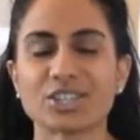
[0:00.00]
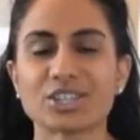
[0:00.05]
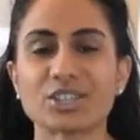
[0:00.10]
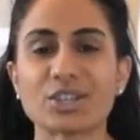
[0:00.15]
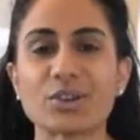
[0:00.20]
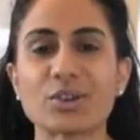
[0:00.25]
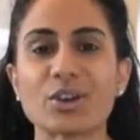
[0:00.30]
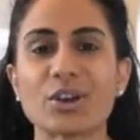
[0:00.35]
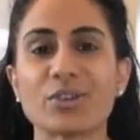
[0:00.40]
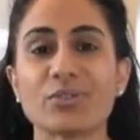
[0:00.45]

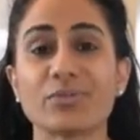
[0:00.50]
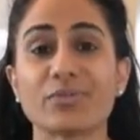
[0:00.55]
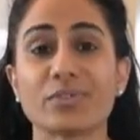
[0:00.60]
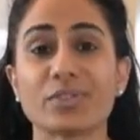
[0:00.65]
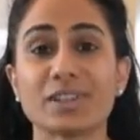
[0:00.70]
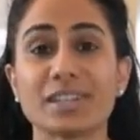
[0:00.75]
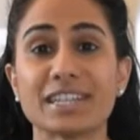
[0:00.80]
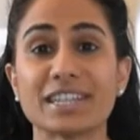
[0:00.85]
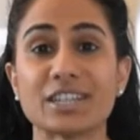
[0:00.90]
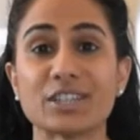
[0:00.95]
So
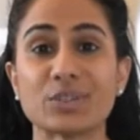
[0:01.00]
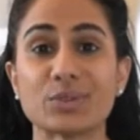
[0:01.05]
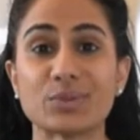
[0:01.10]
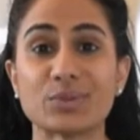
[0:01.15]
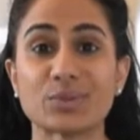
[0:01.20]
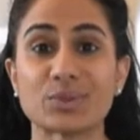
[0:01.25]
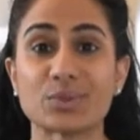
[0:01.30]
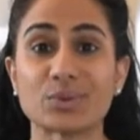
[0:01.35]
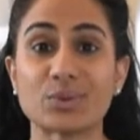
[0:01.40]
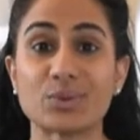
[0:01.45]
hopefully
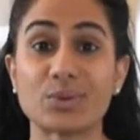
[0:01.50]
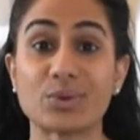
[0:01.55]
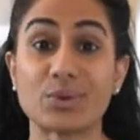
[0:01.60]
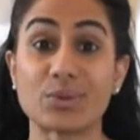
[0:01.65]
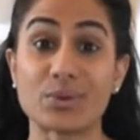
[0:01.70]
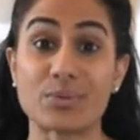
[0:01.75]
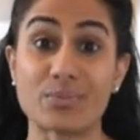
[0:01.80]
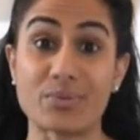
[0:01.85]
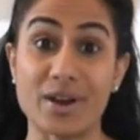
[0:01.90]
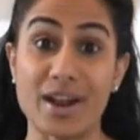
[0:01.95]
you saw
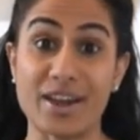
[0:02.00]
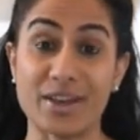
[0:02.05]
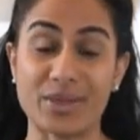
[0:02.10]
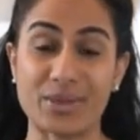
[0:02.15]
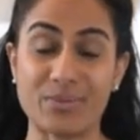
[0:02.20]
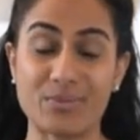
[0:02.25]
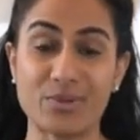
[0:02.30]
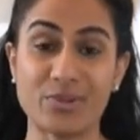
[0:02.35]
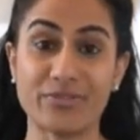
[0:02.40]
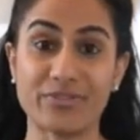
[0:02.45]
the breath
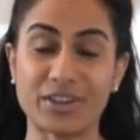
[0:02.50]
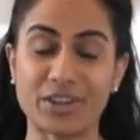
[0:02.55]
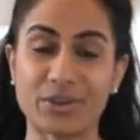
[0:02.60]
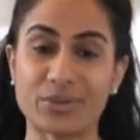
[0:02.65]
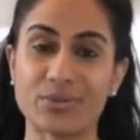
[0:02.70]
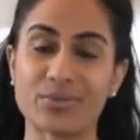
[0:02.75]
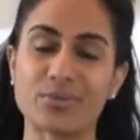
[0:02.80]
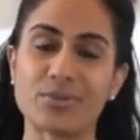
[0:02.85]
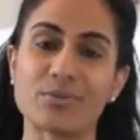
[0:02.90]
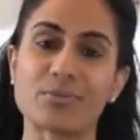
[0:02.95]
moving
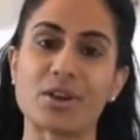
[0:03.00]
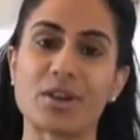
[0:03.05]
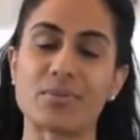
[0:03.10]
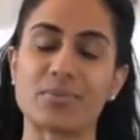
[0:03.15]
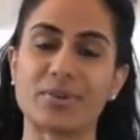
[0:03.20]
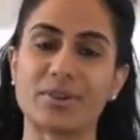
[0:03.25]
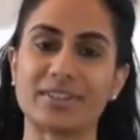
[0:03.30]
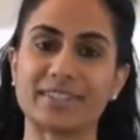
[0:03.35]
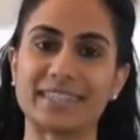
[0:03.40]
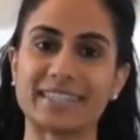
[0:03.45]
through my
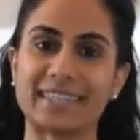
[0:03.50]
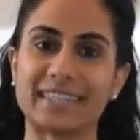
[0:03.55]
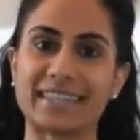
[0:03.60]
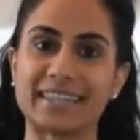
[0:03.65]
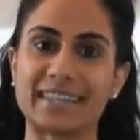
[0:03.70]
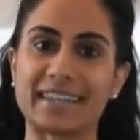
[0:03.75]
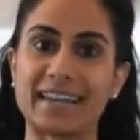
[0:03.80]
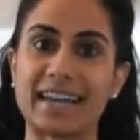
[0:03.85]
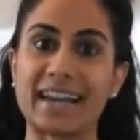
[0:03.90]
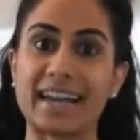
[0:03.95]

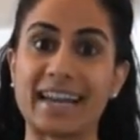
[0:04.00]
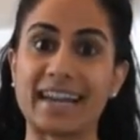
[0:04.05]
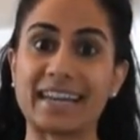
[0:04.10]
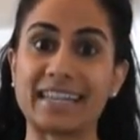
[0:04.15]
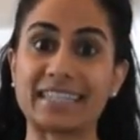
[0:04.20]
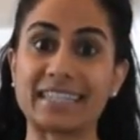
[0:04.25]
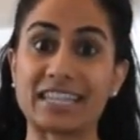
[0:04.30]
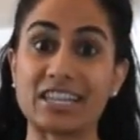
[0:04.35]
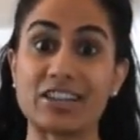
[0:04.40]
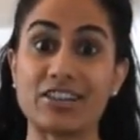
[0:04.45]
body,
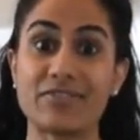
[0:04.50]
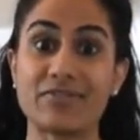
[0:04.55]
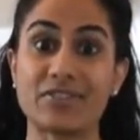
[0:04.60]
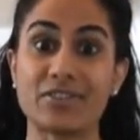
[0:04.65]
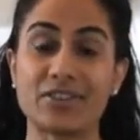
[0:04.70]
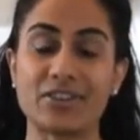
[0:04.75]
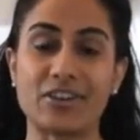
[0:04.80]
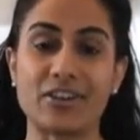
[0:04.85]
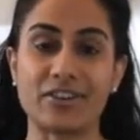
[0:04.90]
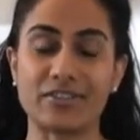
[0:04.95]
and
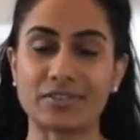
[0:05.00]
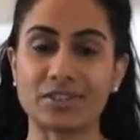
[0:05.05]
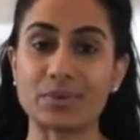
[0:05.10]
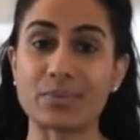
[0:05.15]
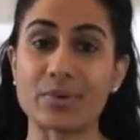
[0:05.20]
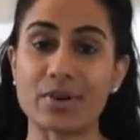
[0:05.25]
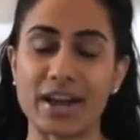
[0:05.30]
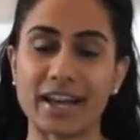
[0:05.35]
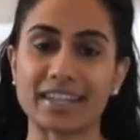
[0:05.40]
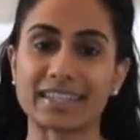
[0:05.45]
even after
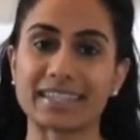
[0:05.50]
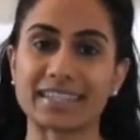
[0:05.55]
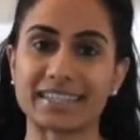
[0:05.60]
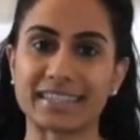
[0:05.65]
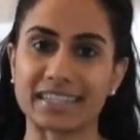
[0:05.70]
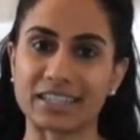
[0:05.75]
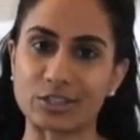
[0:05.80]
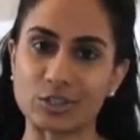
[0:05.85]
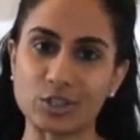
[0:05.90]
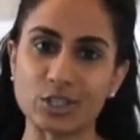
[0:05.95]

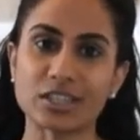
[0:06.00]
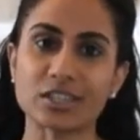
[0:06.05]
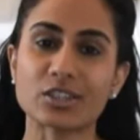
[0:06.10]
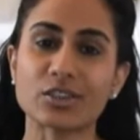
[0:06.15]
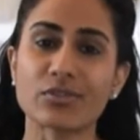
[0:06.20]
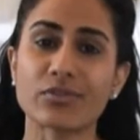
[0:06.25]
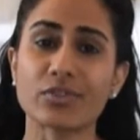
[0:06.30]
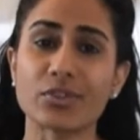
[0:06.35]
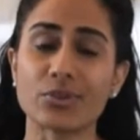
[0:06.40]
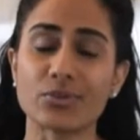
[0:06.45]
practicing just
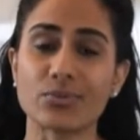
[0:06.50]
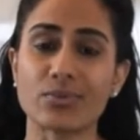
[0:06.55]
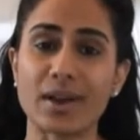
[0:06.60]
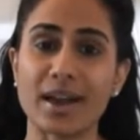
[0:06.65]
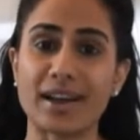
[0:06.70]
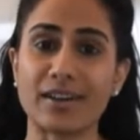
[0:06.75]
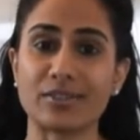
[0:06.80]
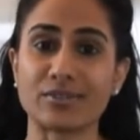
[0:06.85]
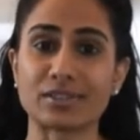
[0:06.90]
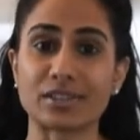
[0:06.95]
a few
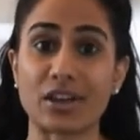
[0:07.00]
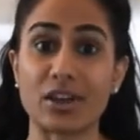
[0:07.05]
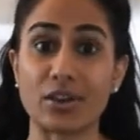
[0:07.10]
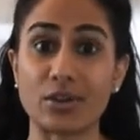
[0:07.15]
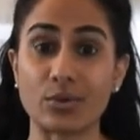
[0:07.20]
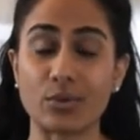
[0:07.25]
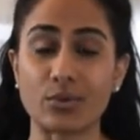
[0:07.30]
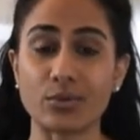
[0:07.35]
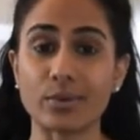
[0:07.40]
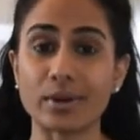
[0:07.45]
rounds,
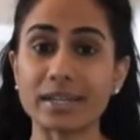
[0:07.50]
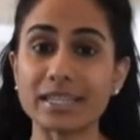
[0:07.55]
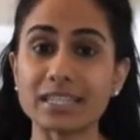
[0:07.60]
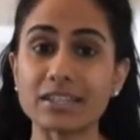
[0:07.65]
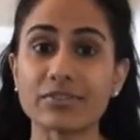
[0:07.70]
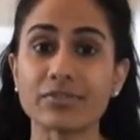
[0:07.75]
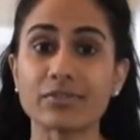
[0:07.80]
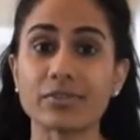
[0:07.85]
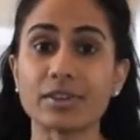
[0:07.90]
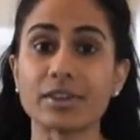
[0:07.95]
I
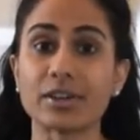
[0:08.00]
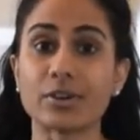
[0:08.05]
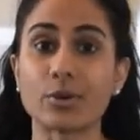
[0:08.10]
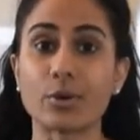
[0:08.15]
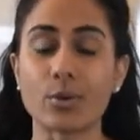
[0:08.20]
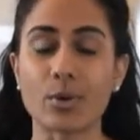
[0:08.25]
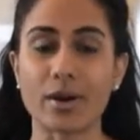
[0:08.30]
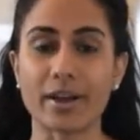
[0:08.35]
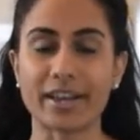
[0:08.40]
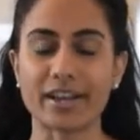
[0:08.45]
already
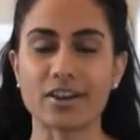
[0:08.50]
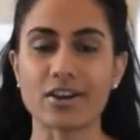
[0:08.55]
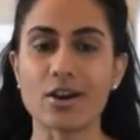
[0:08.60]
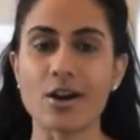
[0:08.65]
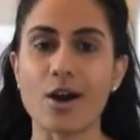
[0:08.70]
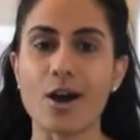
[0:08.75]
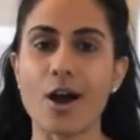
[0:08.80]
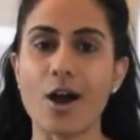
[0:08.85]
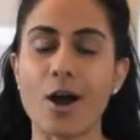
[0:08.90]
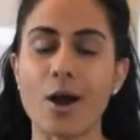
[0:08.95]
feel quite
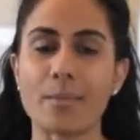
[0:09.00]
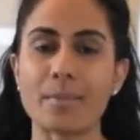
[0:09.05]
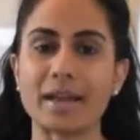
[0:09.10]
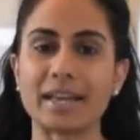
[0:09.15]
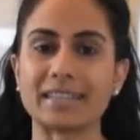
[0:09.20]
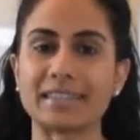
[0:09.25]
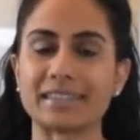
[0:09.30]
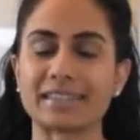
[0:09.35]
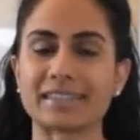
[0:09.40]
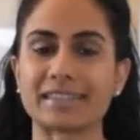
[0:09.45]
calm
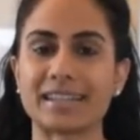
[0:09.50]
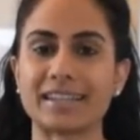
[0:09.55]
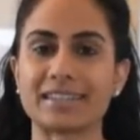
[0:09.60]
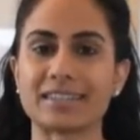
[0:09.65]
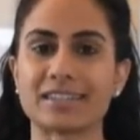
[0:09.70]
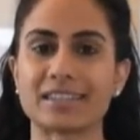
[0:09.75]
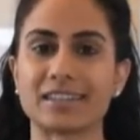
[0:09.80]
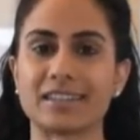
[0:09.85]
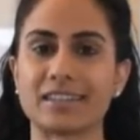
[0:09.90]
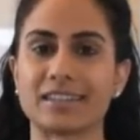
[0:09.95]
and
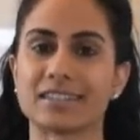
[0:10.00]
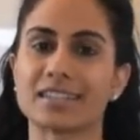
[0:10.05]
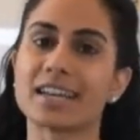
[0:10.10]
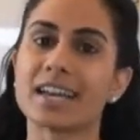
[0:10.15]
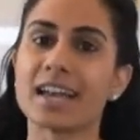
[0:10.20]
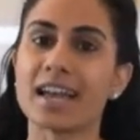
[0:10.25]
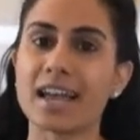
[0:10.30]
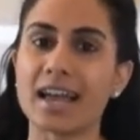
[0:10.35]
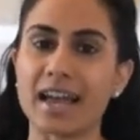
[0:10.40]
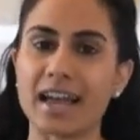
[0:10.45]
centered
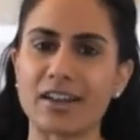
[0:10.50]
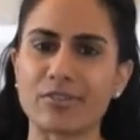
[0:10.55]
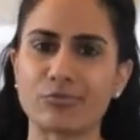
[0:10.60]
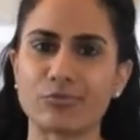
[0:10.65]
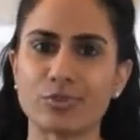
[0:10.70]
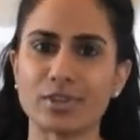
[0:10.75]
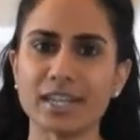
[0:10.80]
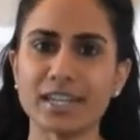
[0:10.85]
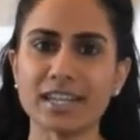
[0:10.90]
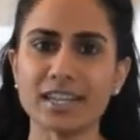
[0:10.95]
and
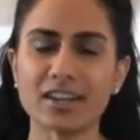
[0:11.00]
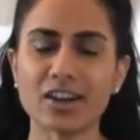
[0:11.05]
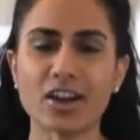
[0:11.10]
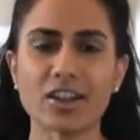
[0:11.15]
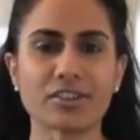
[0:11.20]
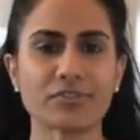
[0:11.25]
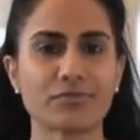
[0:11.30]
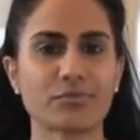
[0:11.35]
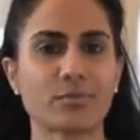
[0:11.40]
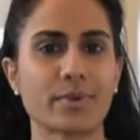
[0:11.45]
really
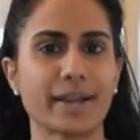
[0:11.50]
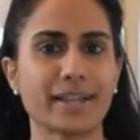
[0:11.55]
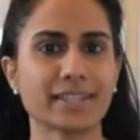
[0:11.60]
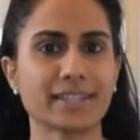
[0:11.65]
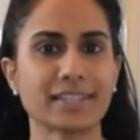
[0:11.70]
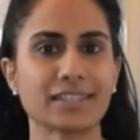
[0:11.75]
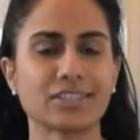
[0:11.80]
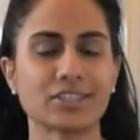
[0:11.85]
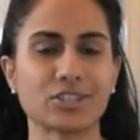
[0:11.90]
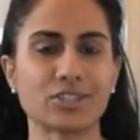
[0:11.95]
kind of
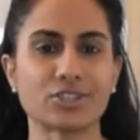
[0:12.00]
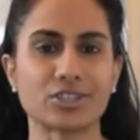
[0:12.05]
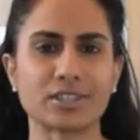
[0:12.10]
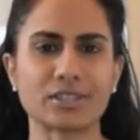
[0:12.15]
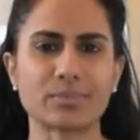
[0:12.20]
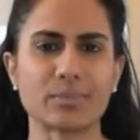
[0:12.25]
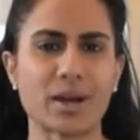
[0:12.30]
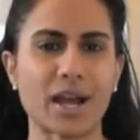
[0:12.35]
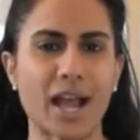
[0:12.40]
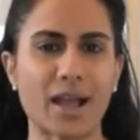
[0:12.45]
ready to
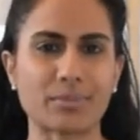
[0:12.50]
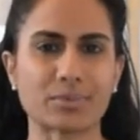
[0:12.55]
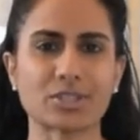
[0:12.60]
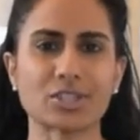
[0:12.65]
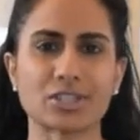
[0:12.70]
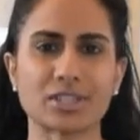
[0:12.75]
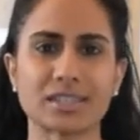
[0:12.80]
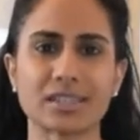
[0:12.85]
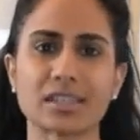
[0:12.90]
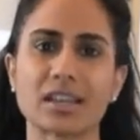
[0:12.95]
just perhaps
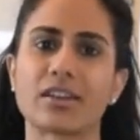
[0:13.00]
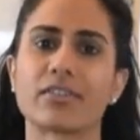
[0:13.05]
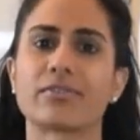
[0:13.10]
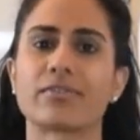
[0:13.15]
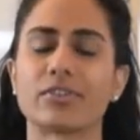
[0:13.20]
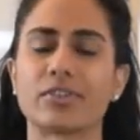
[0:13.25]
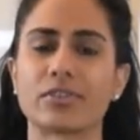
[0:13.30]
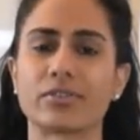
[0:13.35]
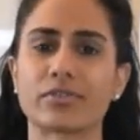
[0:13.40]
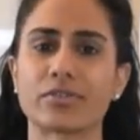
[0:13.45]
just sit
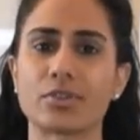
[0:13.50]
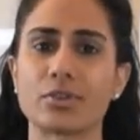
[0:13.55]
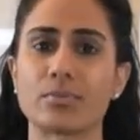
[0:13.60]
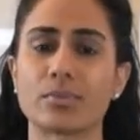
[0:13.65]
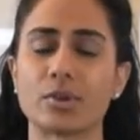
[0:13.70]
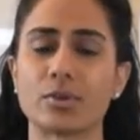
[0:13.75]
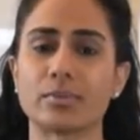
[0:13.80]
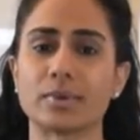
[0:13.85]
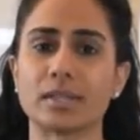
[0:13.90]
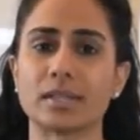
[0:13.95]
for a few
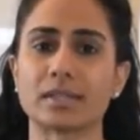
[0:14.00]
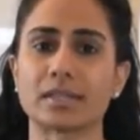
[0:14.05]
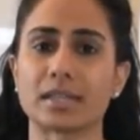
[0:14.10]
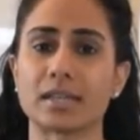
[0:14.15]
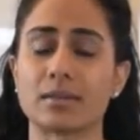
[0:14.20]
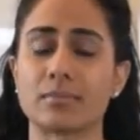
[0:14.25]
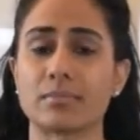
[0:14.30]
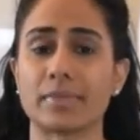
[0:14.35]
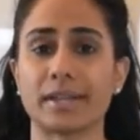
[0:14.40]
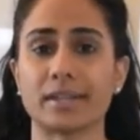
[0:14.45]
moments
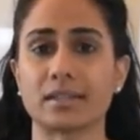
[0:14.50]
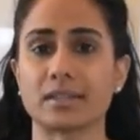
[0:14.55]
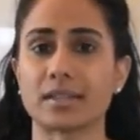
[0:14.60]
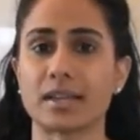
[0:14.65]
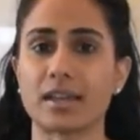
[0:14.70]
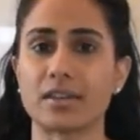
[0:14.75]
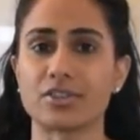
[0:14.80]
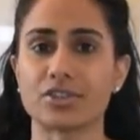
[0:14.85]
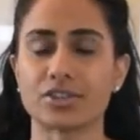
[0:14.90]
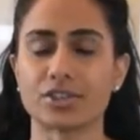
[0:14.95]
in
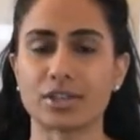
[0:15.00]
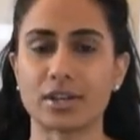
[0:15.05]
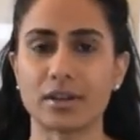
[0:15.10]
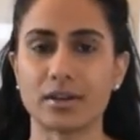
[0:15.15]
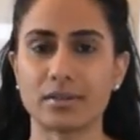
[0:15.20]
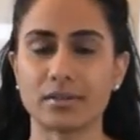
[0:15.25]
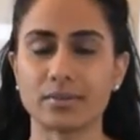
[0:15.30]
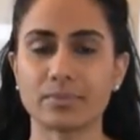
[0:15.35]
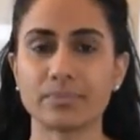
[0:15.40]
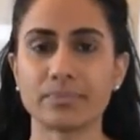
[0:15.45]

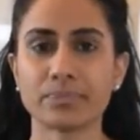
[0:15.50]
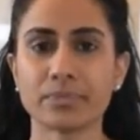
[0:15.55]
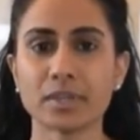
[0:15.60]
meditation.